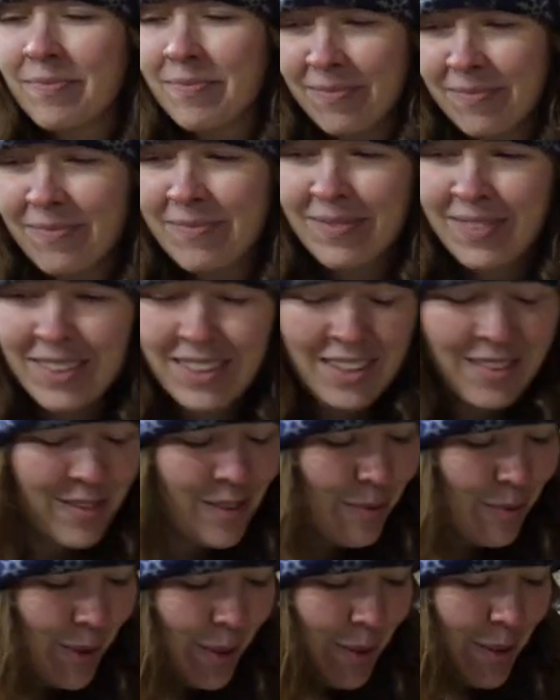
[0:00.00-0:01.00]
I would
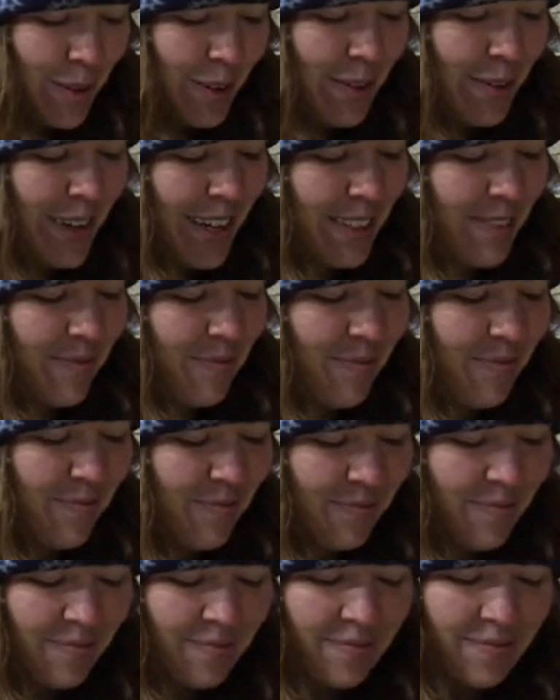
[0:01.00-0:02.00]
say the
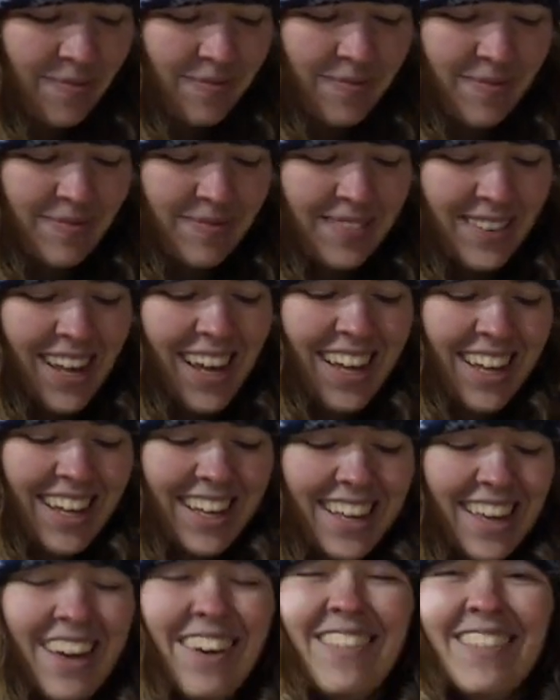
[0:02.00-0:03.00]
lumpy one. Let's
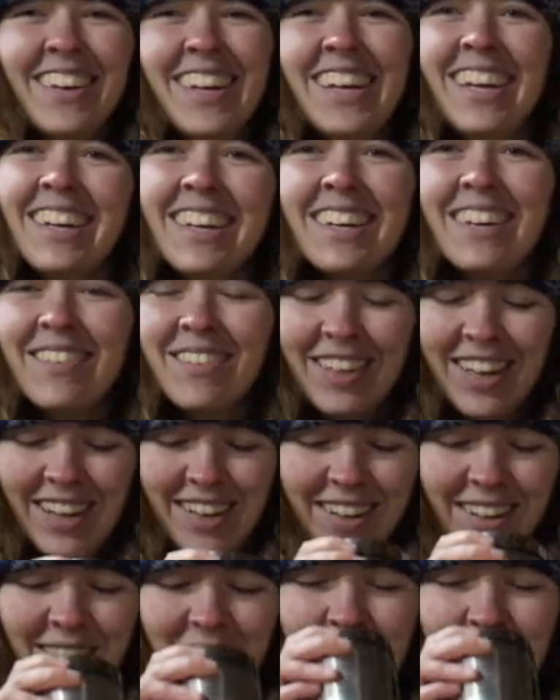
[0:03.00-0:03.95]
give the lumpy one away.